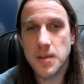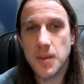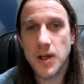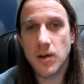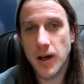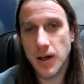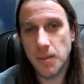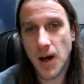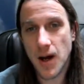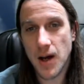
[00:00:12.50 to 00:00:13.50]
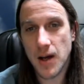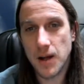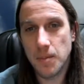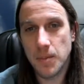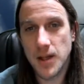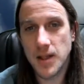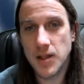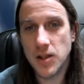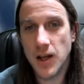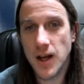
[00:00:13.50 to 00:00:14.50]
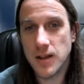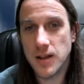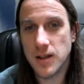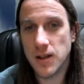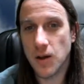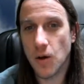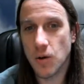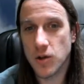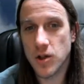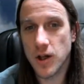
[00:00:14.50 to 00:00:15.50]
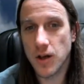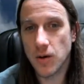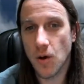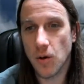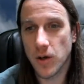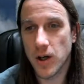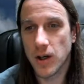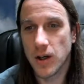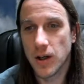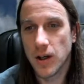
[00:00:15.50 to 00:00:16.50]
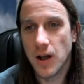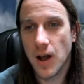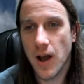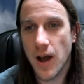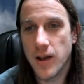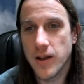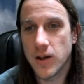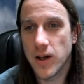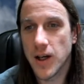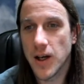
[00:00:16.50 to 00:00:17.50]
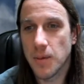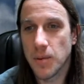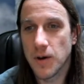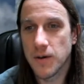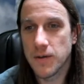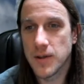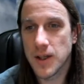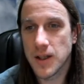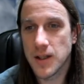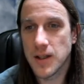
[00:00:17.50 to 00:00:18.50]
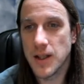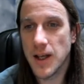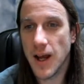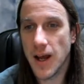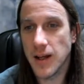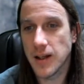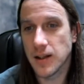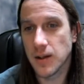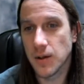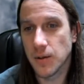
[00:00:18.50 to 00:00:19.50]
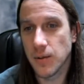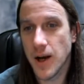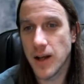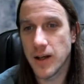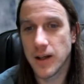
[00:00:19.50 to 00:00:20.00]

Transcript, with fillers: been graded by PCGS. It's in a gold shield holder and they graded it proof 68 red.